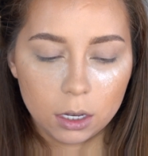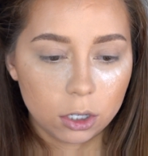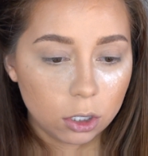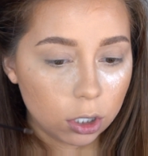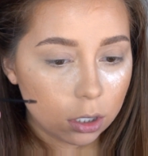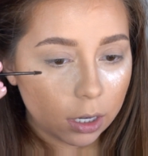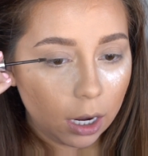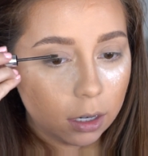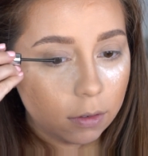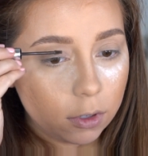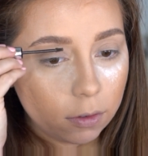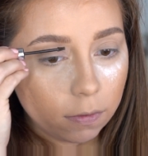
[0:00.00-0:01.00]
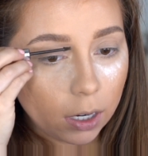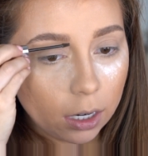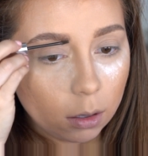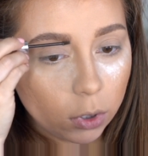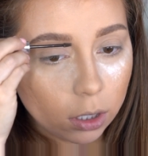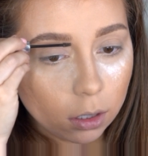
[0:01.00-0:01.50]
to just kind of define
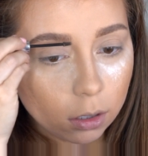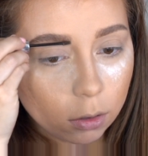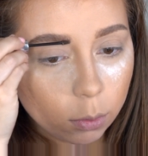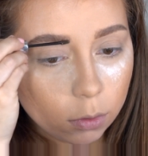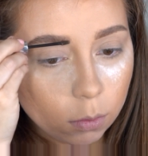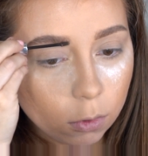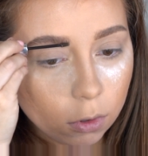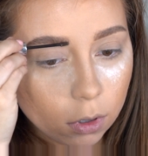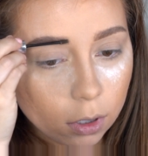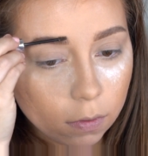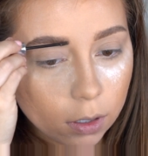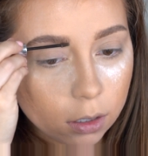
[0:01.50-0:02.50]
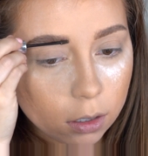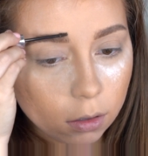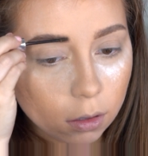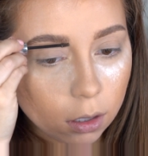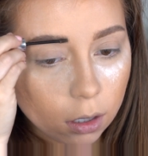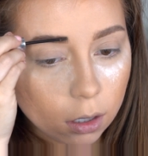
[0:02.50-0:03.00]
them a little bit more if I
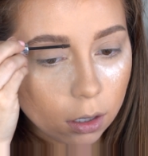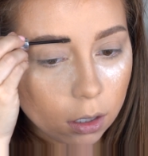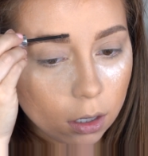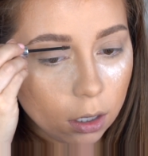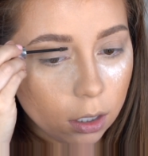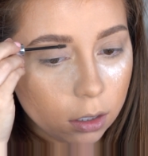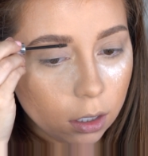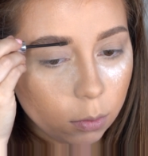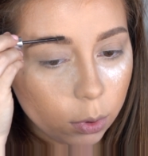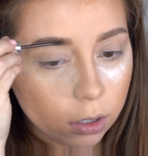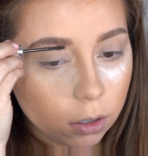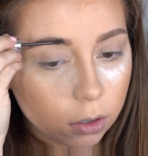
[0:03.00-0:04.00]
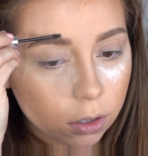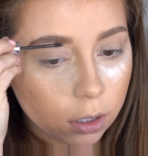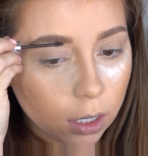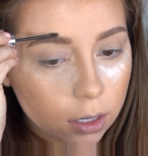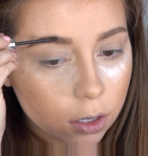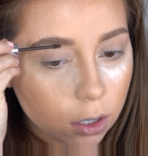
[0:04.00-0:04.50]
still think it needs it. But
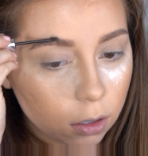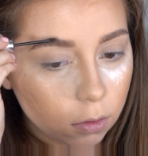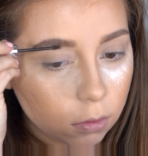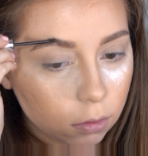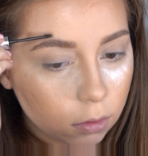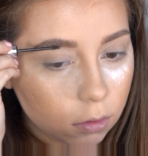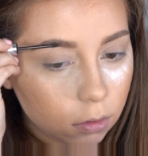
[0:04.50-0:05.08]
usually I don't